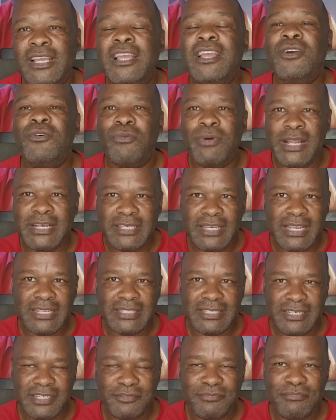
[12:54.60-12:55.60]
What does
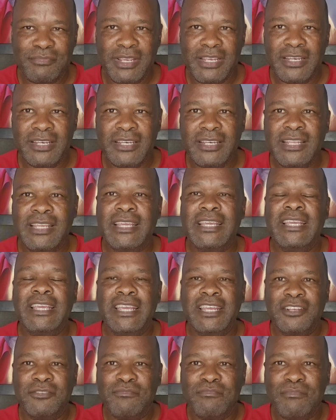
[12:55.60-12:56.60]
it mean?
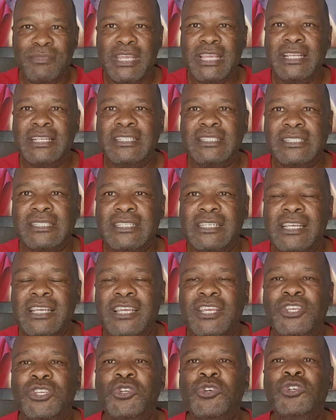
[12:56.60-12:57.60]
It means
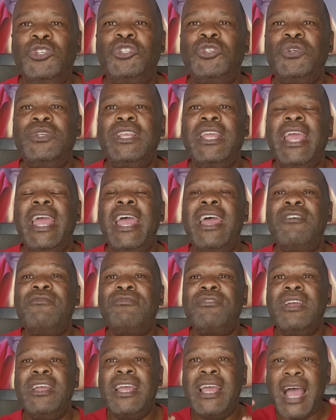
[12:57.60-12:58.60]
you should have
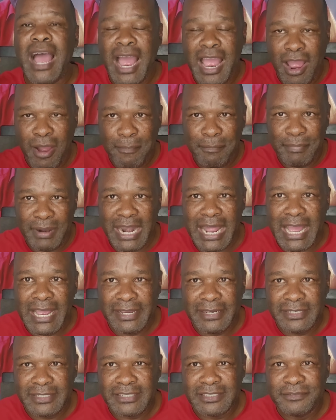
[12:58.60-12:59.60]

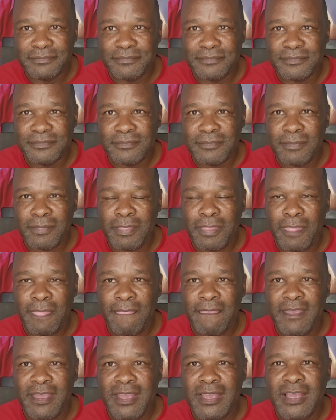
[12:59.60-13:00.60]
applied.
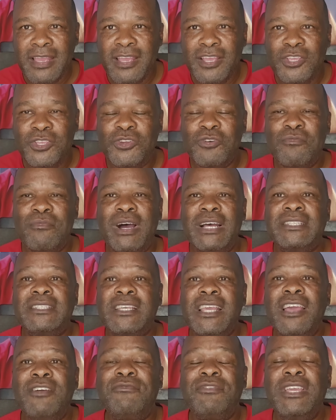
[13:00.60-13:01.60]
You must
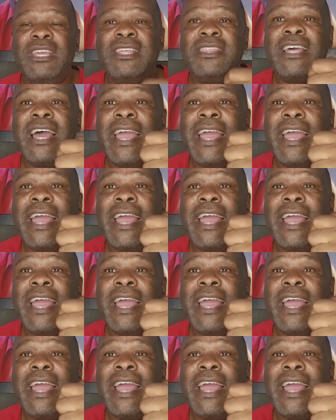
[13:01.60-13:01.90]
have either